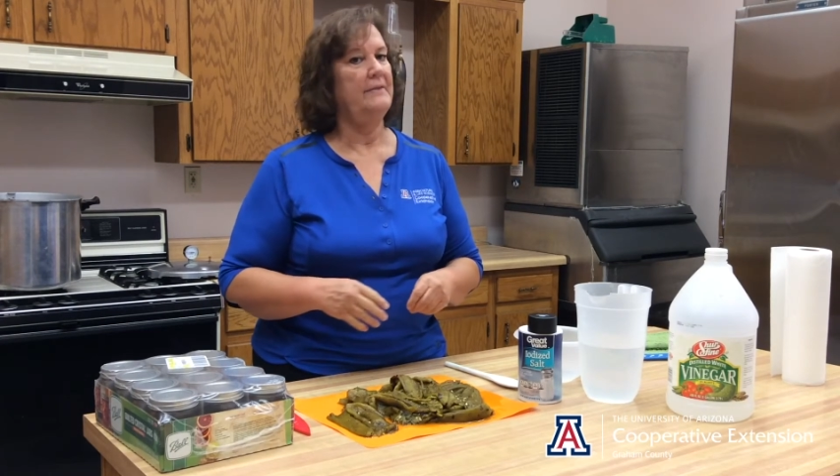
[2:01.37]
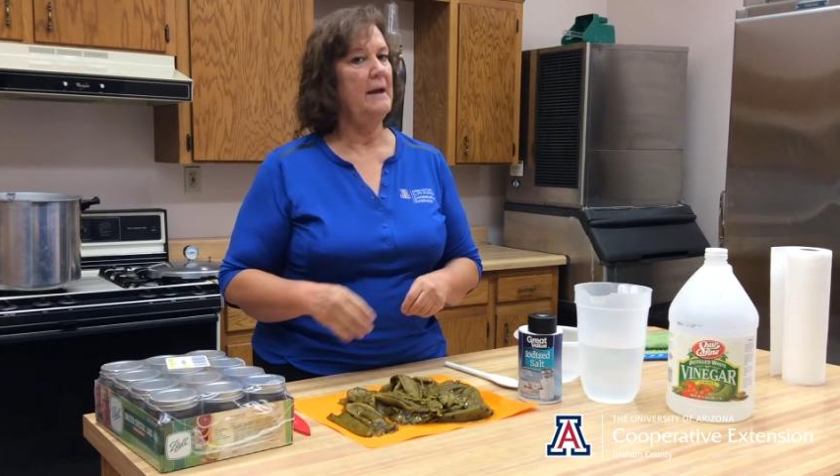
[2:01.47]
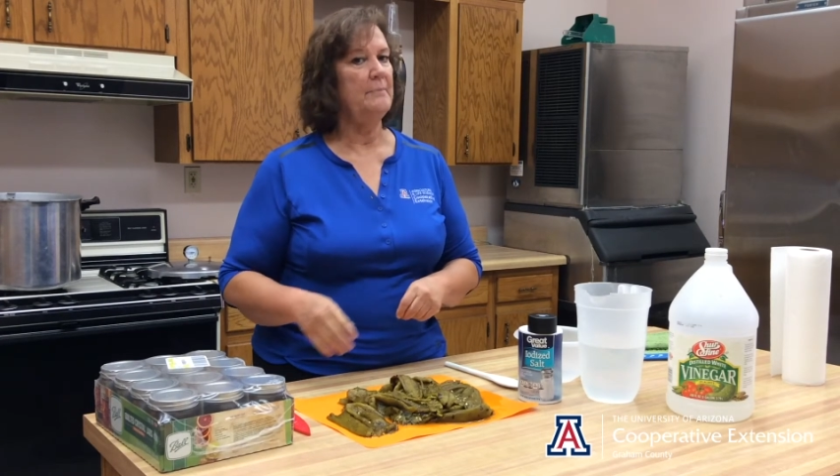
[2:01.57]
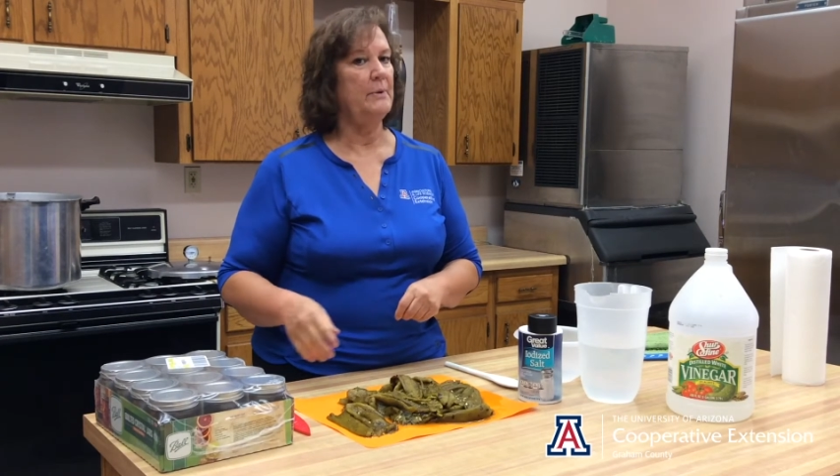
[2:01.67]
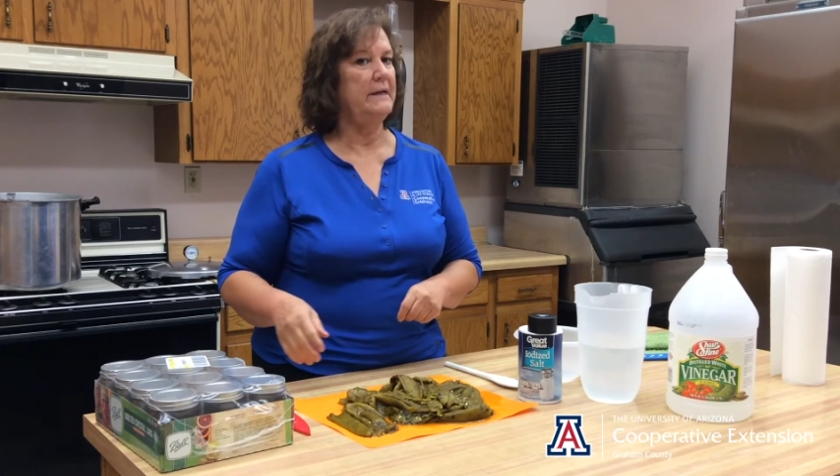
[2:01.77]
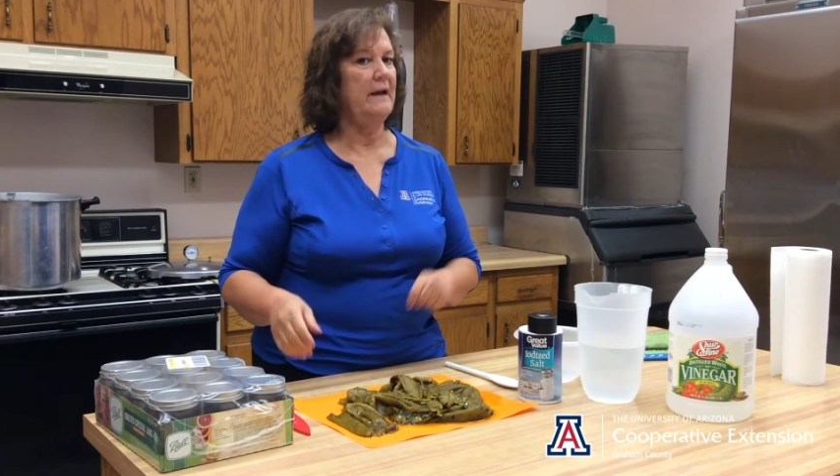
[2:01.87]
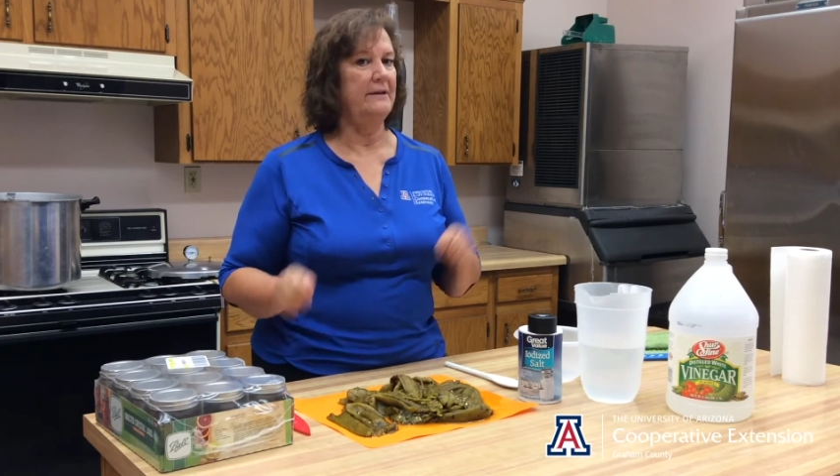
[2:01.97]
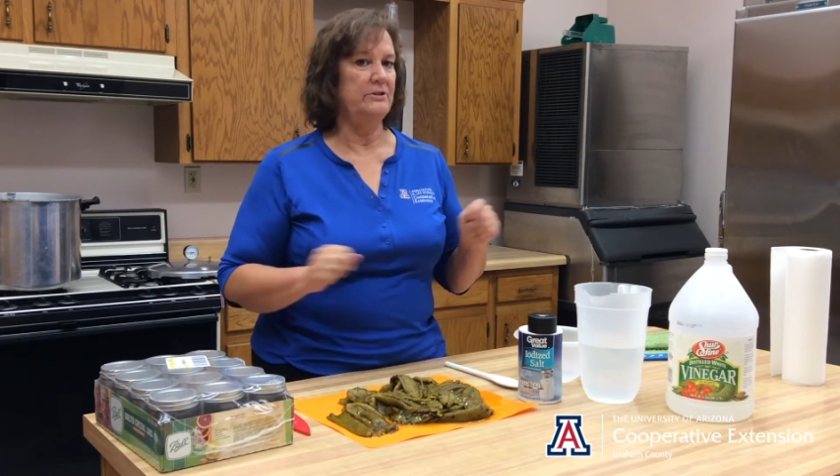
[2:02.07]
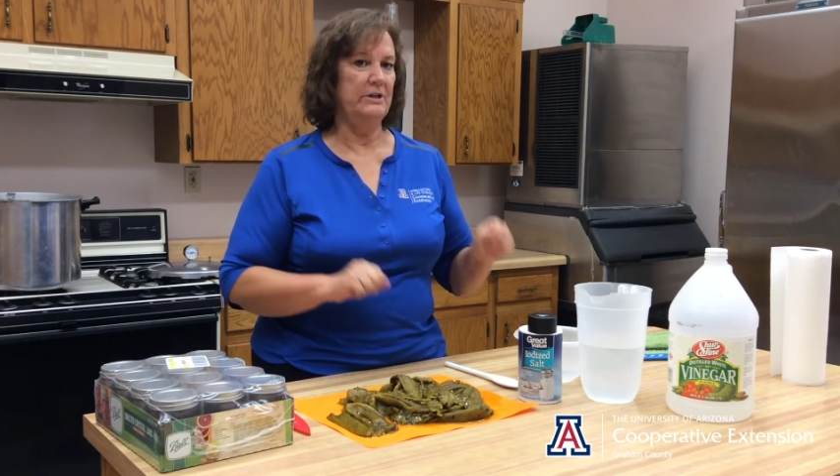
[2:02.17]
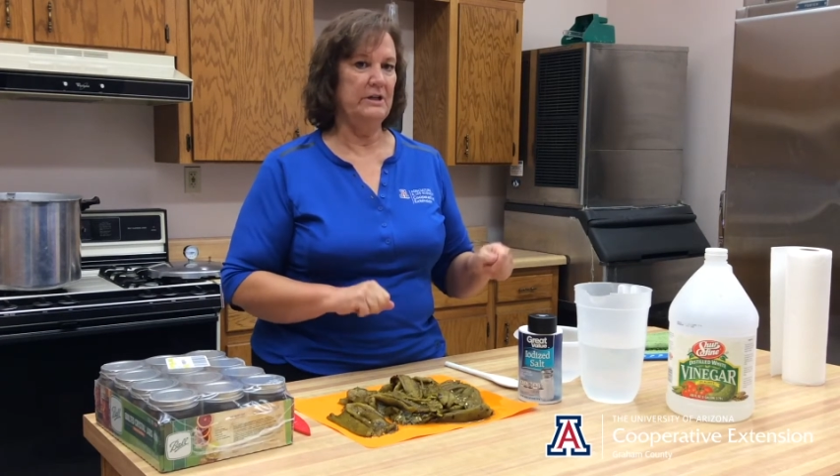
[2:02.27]
that point, I
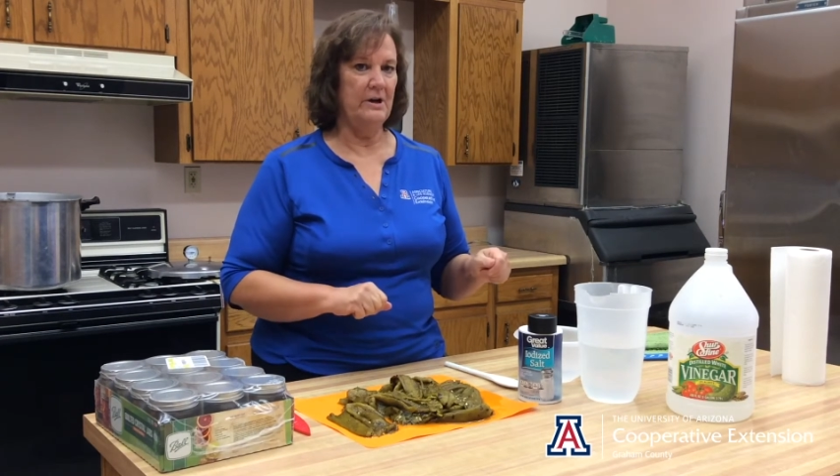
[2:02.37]
took it